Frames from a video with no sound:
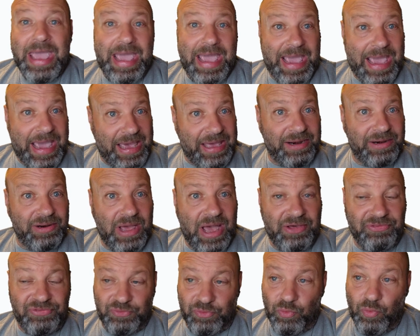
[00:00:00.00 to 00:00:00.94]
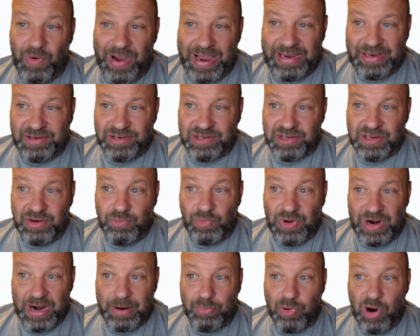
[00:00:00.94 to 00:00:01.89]
And I threw weights. And
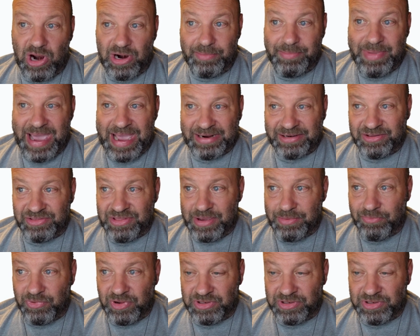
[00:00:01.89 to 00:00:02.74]
when I brought them back to them,